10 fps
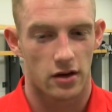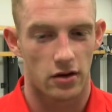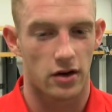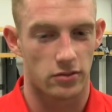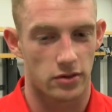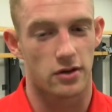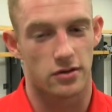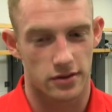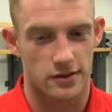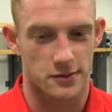no, we're
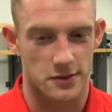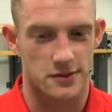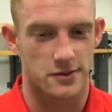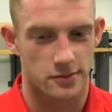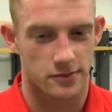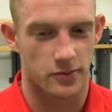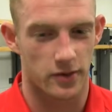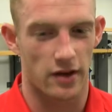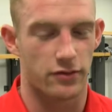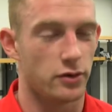I suppose
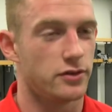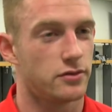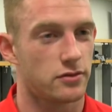we have a good